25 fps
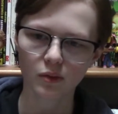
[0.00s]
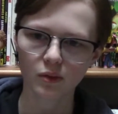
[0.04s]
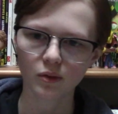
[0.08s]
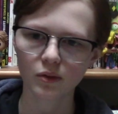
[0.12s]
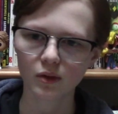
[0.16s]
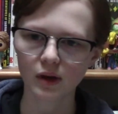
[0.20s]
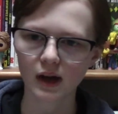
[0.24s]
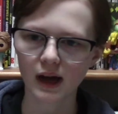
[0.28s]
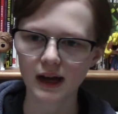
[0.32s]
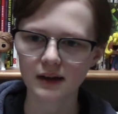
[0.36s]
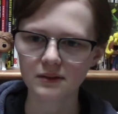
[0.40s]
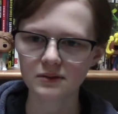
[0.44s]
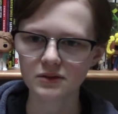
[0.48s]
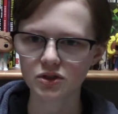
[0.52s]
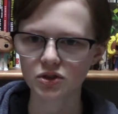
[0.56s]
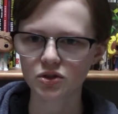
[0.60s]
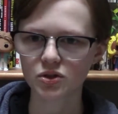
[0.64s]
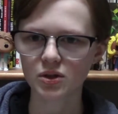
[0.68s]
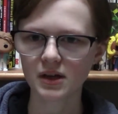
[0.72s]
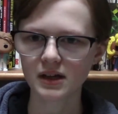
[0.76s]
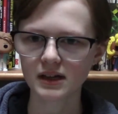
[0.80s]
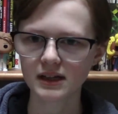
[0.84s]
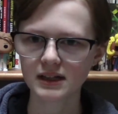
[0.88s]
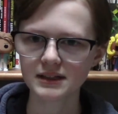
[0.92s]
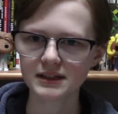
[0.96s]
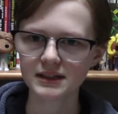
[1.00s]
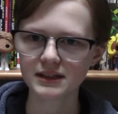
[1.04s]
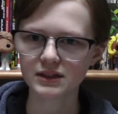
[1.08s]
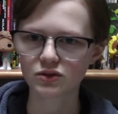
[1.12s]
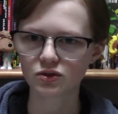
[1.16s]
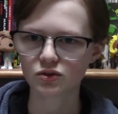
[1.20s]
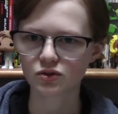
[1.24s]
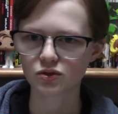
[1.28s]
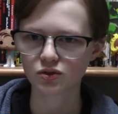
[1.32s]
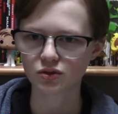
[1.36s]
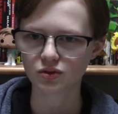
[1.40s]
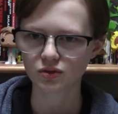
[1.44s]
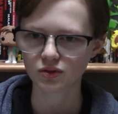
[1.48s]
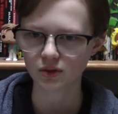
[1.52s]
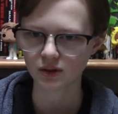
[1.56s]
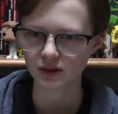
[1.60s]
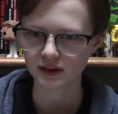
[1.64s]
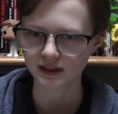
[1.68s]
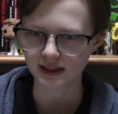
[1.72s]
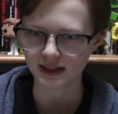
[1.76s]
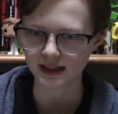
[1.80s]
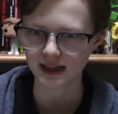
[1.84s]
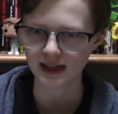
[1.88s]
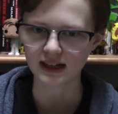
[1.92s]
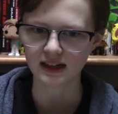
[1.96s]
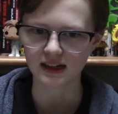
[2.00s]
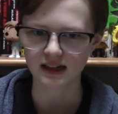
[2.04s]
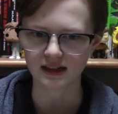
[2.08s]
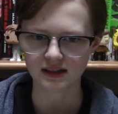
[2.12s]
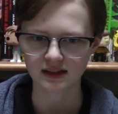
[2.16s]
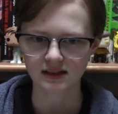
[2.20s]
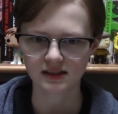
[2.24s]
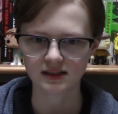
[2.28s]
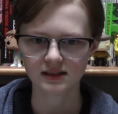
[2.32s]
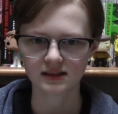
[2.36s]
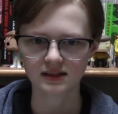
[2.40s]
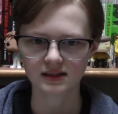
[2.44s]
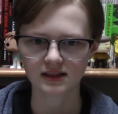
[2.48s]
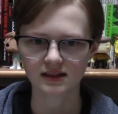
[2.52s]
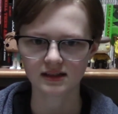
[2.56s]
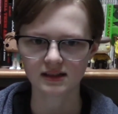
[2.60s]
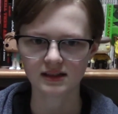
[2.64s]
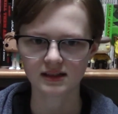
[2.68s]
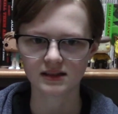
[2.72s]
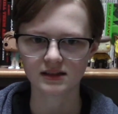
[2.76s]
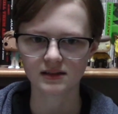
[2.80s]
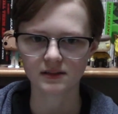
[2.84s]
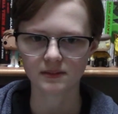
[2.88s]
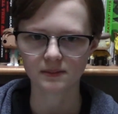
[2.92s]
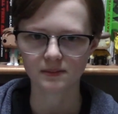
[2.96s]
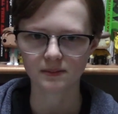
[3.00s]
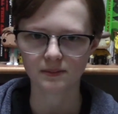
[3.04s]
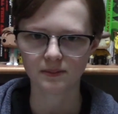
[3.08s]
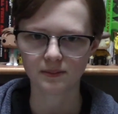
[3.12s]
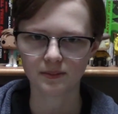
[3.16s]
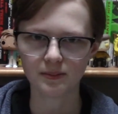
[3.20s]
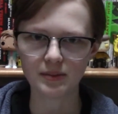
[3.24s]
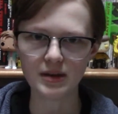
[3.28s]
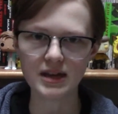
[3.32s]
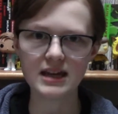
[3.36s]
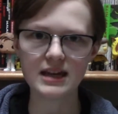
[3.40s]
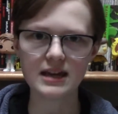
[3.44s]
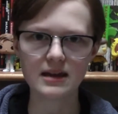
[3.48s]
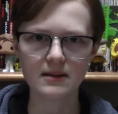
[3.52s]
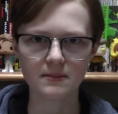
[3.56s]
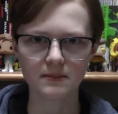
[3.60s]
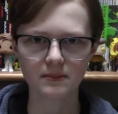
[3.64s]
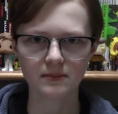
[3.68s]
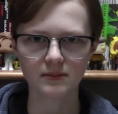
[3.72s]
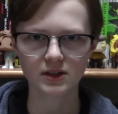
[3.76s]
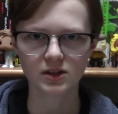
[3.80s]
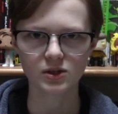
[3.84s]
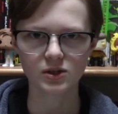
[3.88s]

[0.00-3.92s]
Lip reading: I was trying to get us to this beam, this